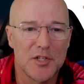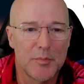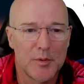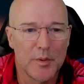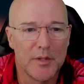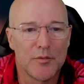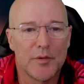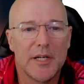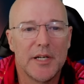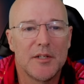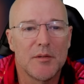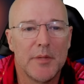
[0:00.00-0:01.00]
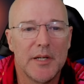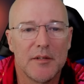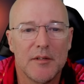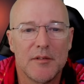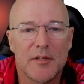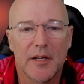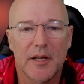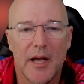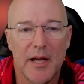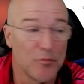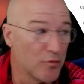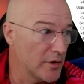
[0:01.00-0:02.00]
between red meat intake
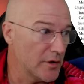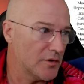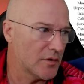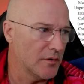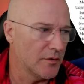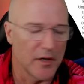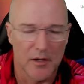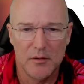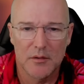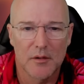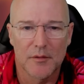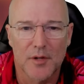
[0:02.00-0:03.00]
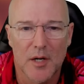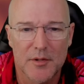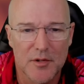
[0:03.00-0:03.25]
and risk, no, of diet.